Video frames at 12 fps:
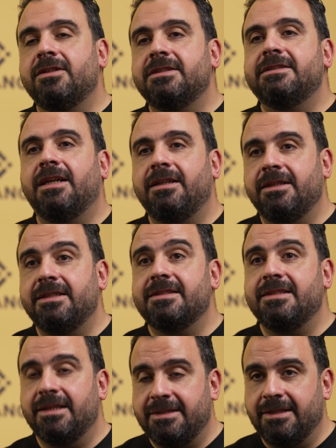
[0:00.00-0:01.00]
understanding is
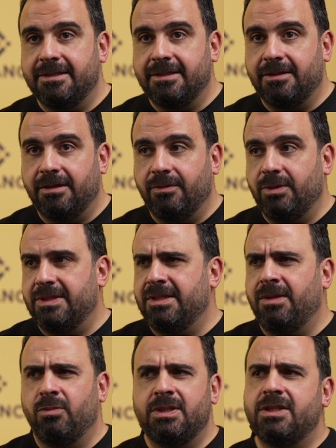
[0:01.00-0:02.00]
necessary.
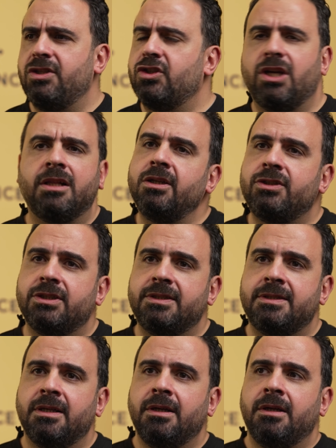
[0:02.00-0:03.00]
We've seen challenges.
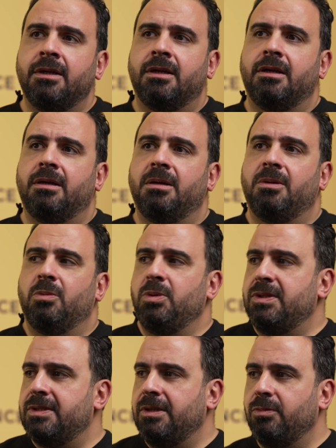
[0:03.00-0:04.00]
We
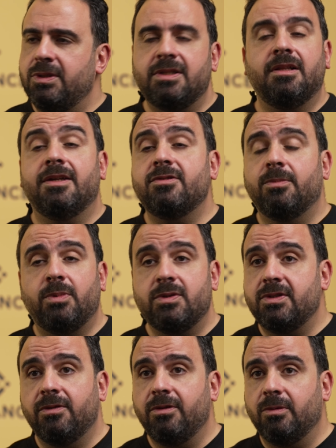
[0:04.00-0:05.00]
see lots of
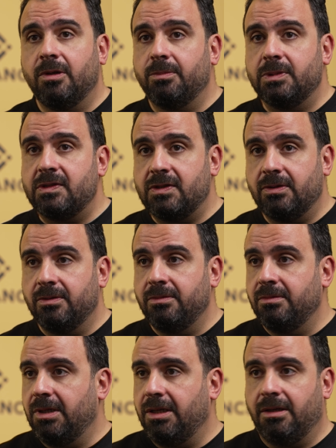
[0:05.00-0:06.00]
positive developments too.
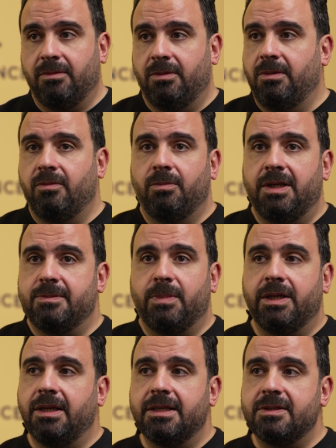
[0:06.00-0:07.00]
Like as
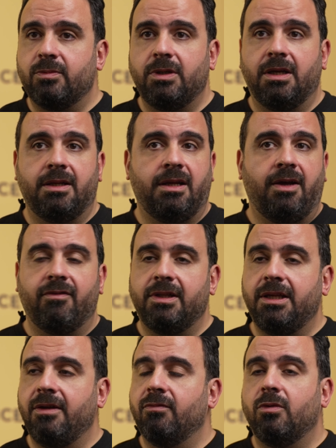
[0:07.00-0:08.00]
Binance, we get
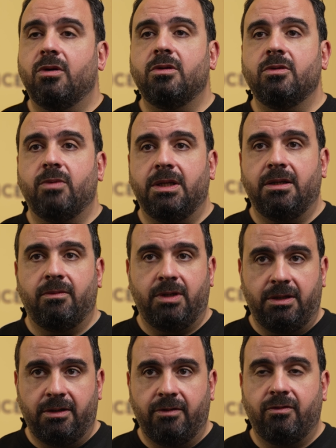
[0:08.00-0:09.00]
heavily involved when
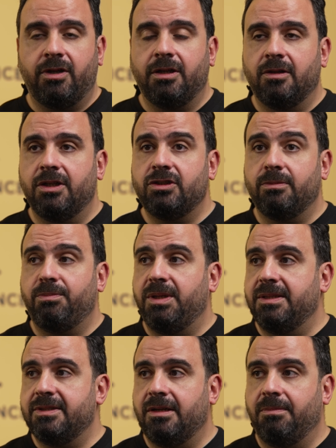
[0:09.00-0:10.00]
a new regulation
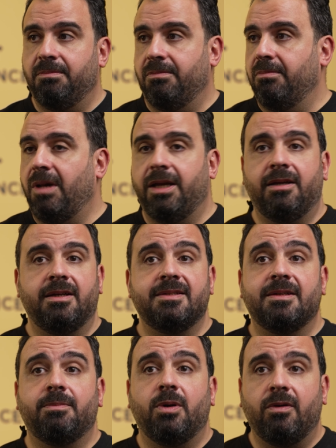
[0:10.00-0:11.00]
picks up. MiCA
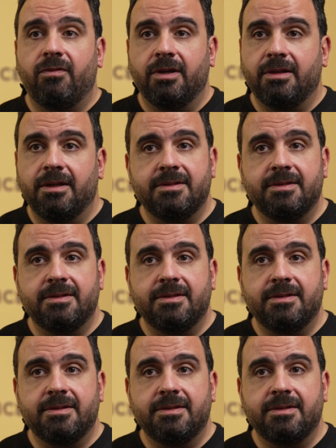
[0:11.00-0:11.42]
is a perfect